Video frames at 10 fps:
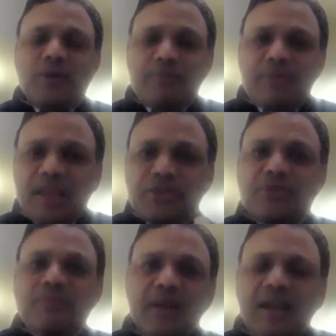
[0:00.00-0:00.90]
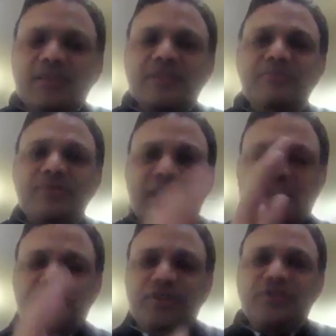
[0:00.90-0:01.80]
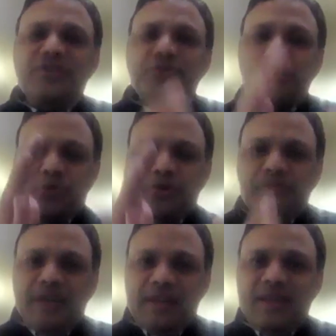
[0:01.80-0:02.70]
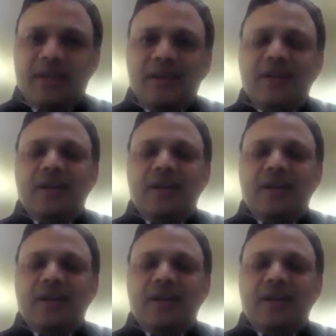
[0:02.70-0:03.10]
communication mechanisms, elections and social media,